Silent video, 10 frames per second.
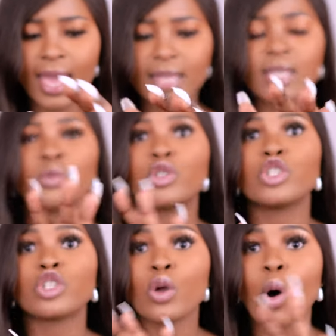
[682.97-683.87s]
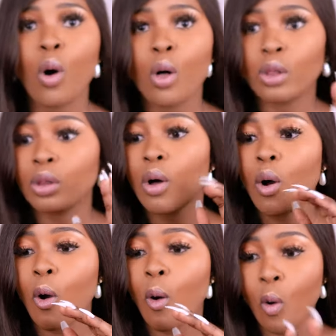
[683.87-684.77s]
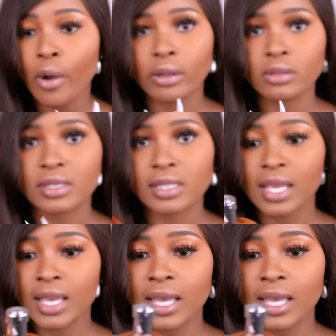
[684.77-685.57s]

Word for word: and it was just all oils.